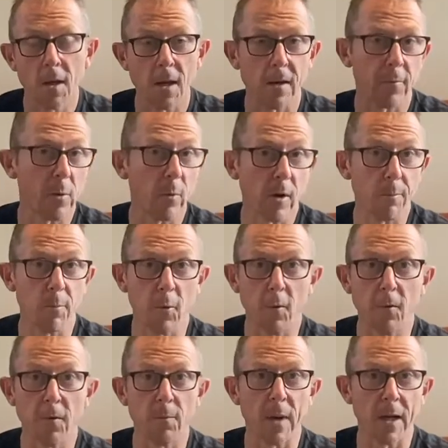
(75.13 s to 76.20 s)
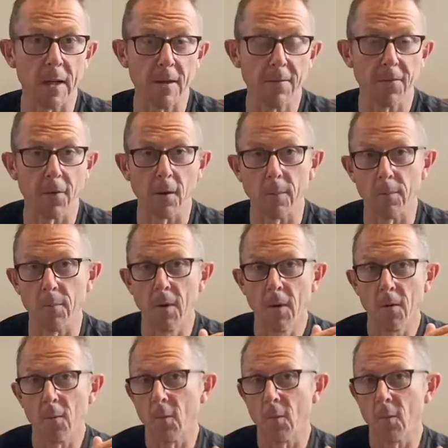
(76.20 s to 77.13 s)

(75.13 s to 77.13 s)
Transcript: and if we want to move money from